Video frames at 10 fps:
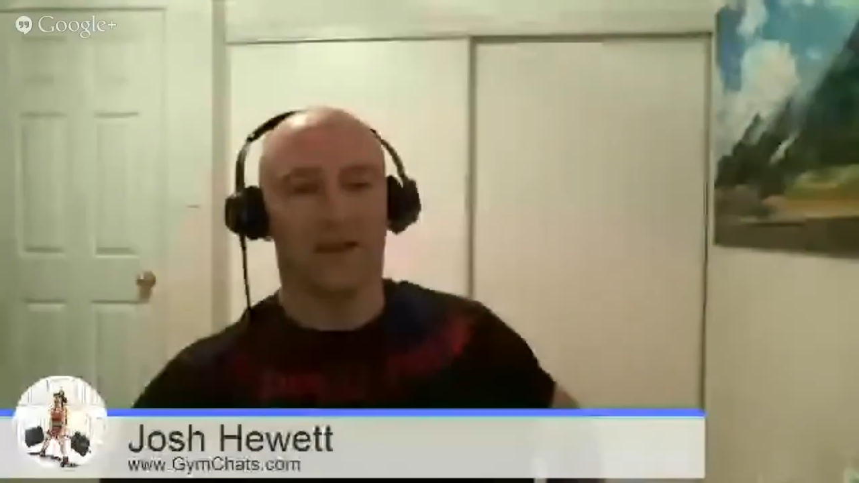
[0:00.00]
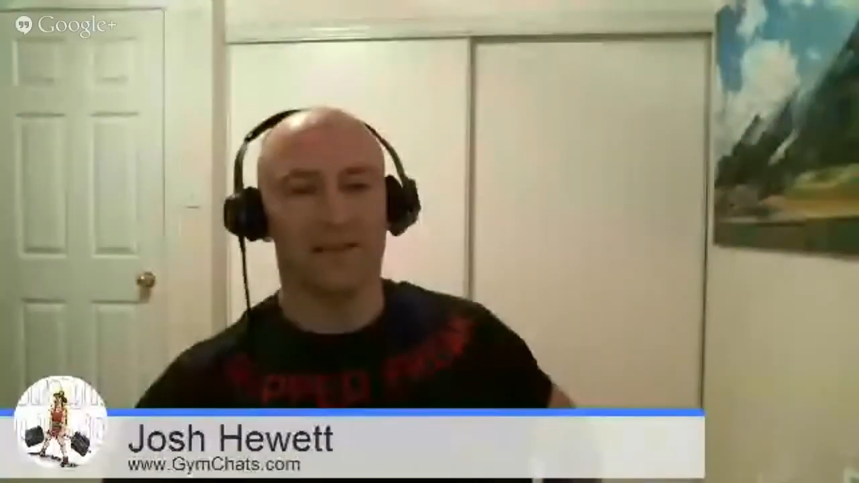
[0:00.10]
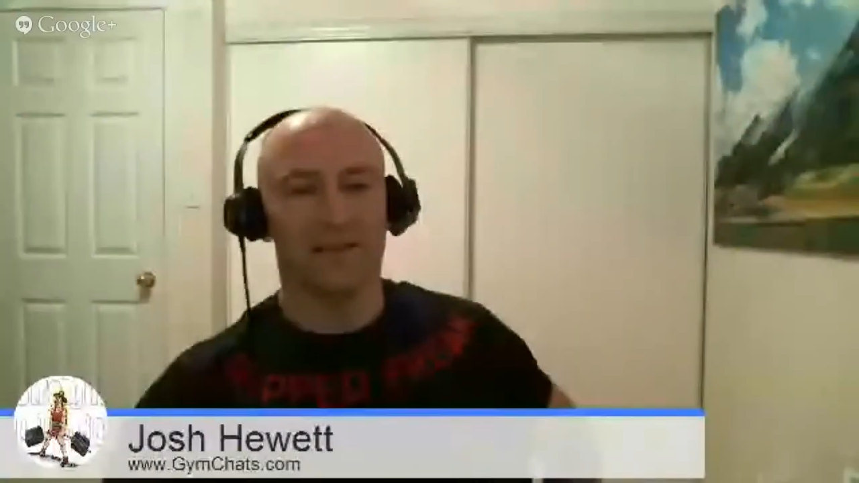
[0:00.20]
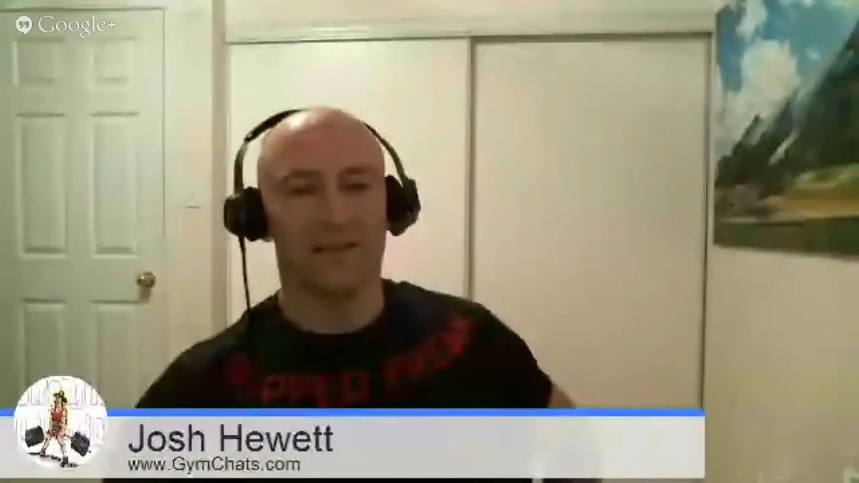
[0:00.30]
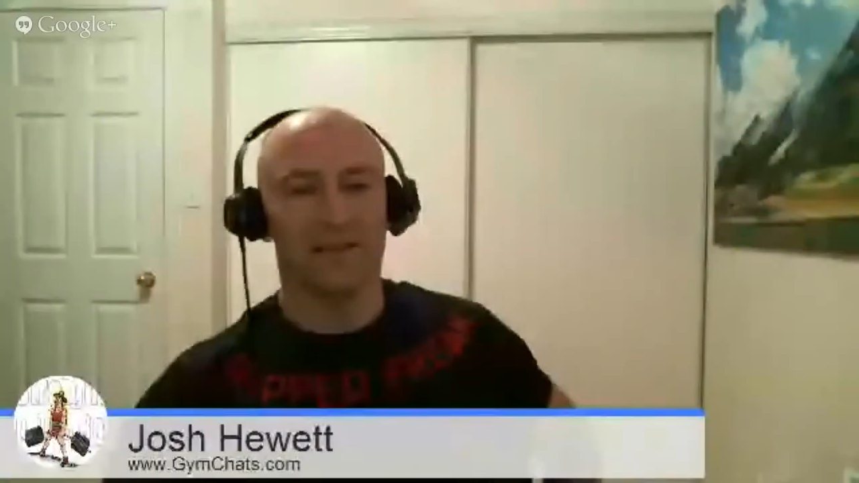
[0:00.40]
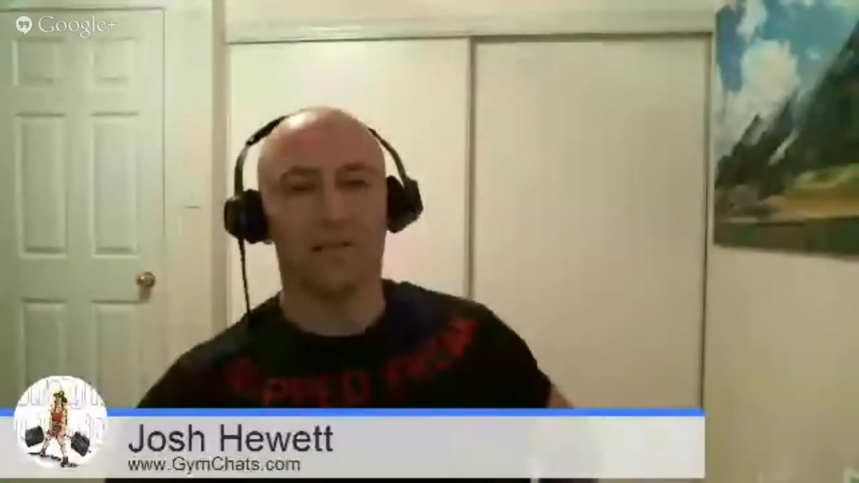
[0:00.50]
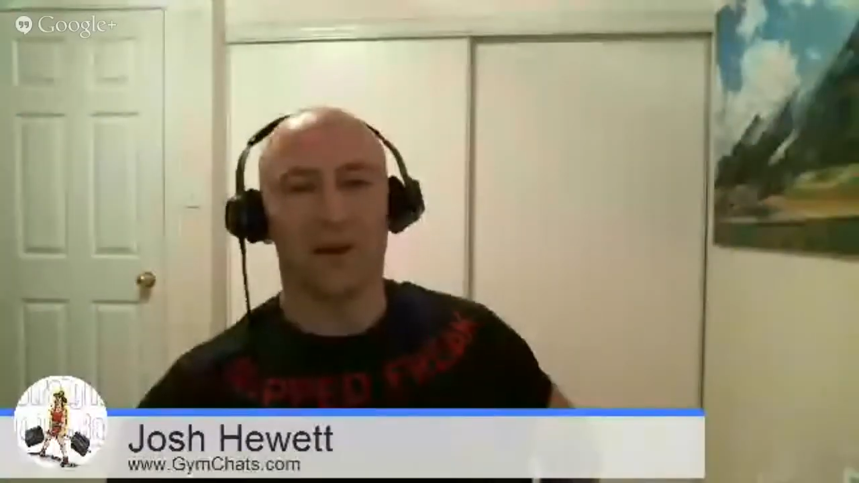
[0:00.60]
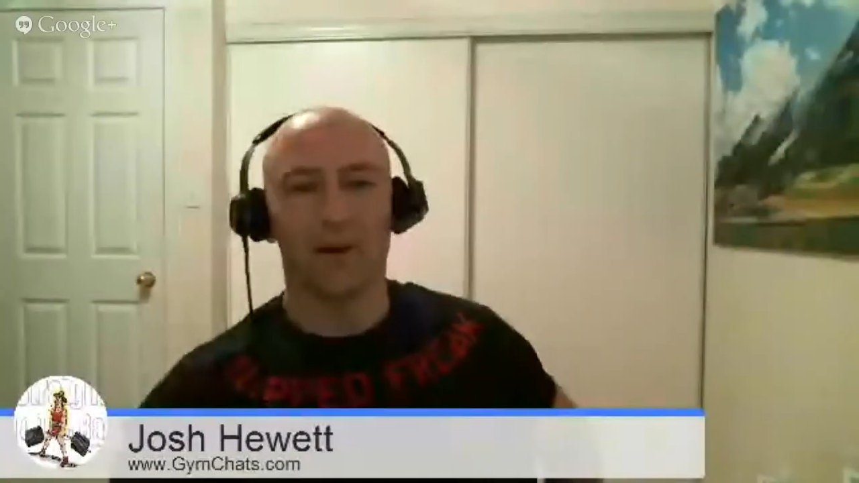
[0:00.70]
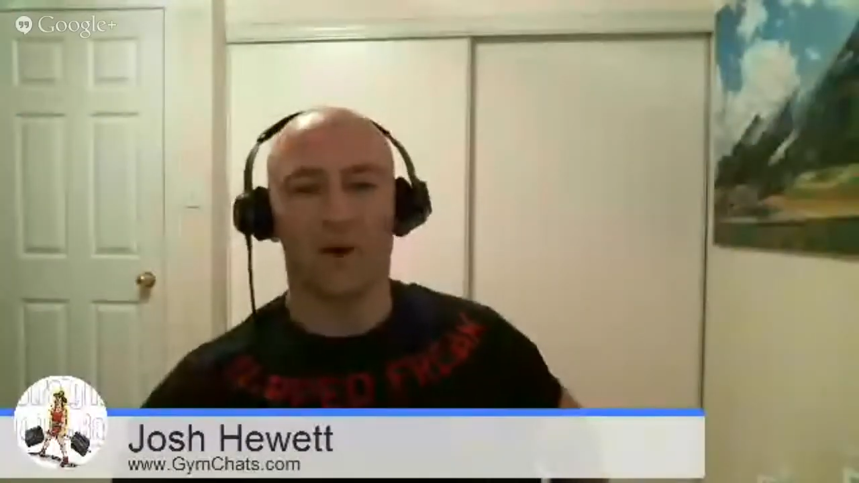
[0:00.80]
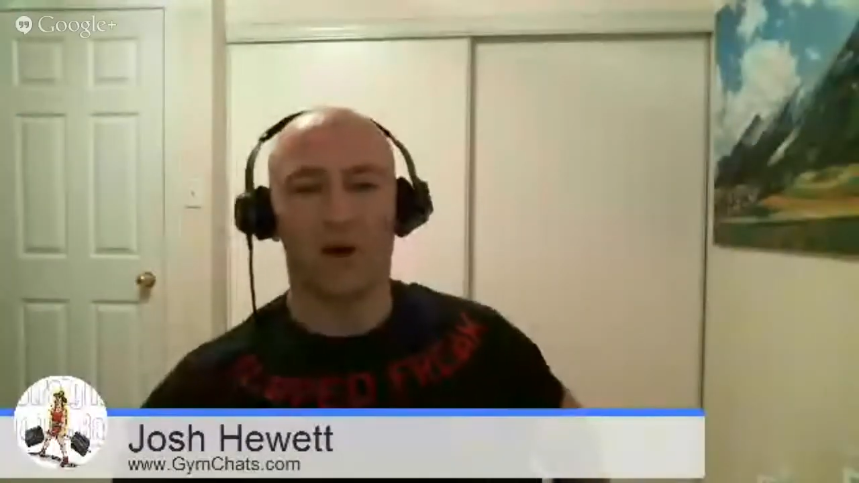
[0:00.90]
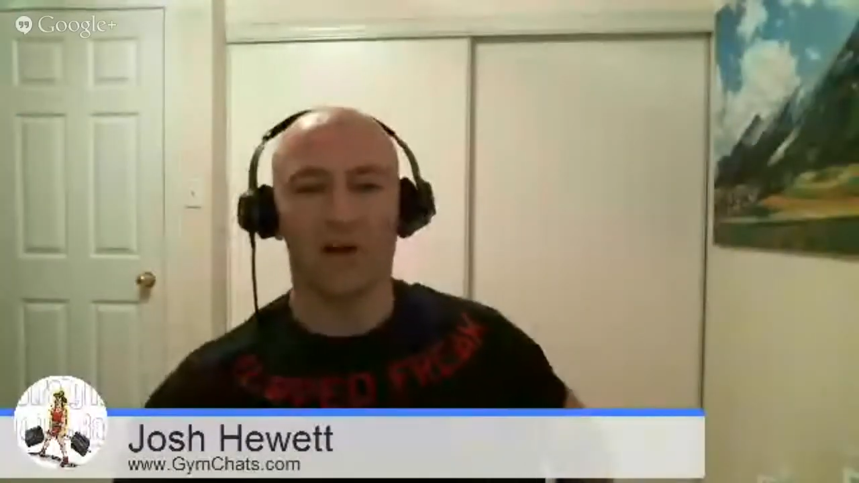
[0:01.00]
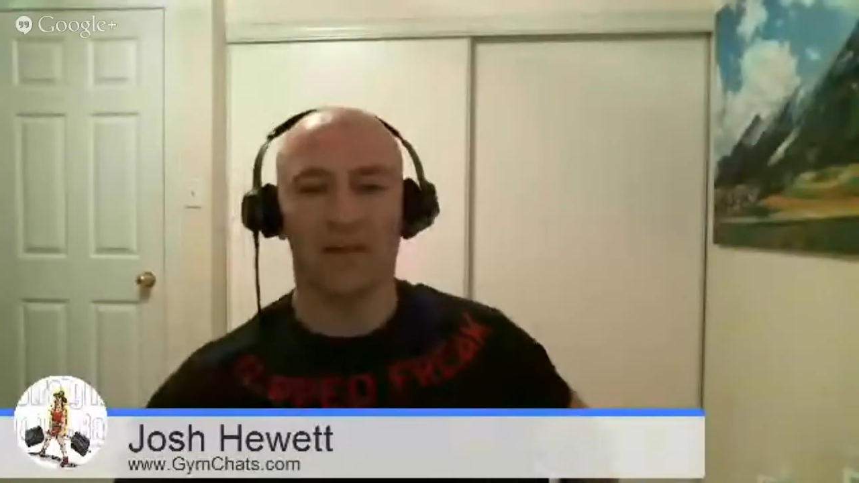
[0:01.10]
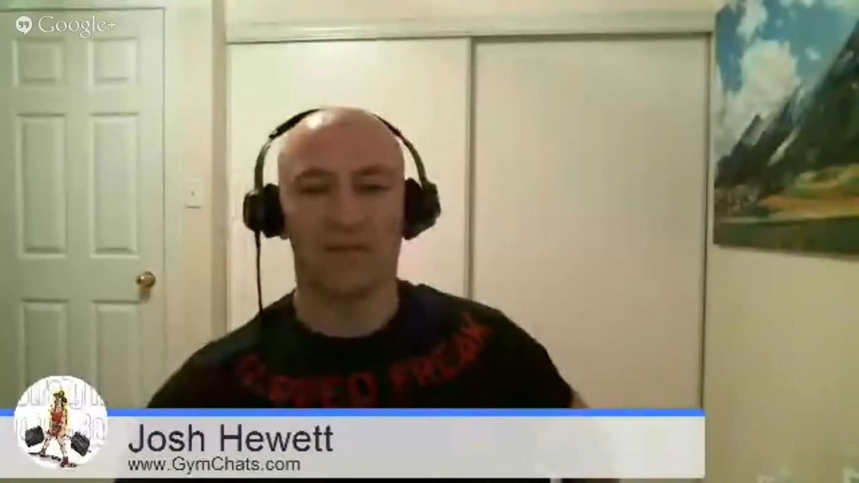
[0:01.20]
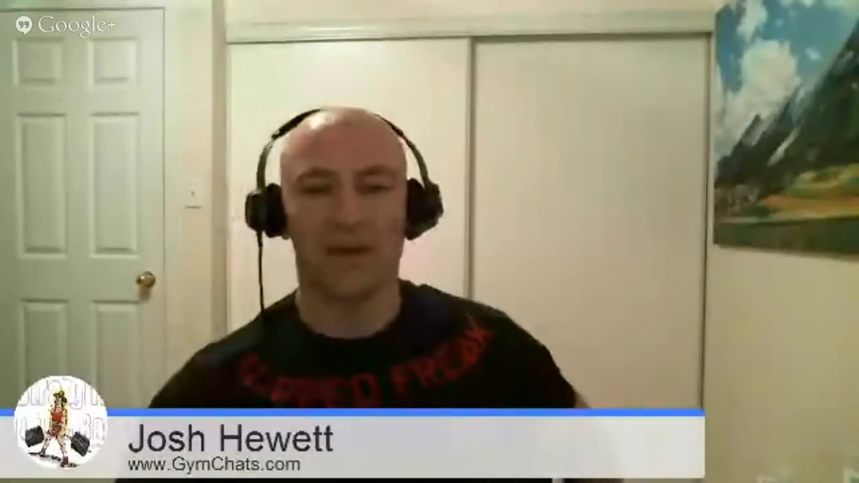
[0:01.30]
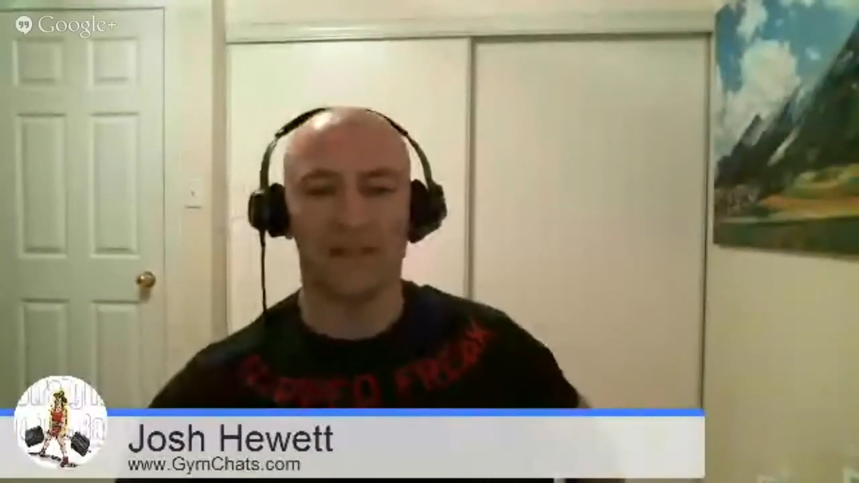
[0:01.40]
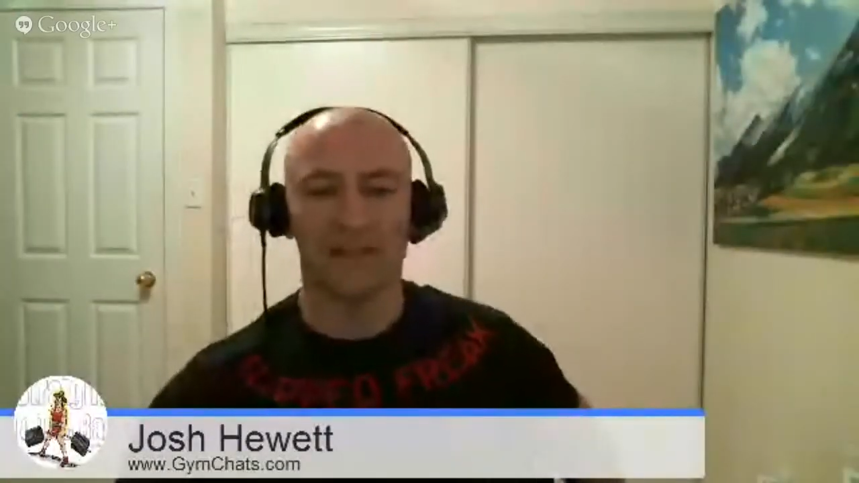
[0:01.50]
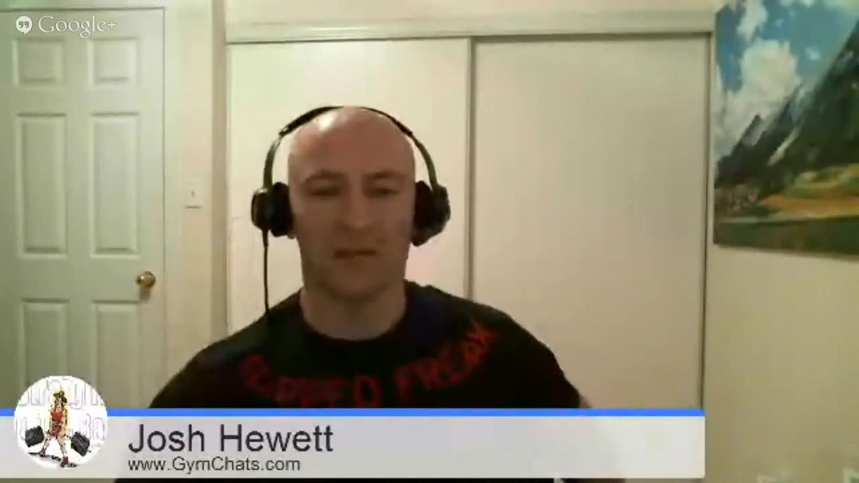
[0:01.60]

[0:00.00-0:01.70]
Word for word: say, well, I'm done my bulking phase,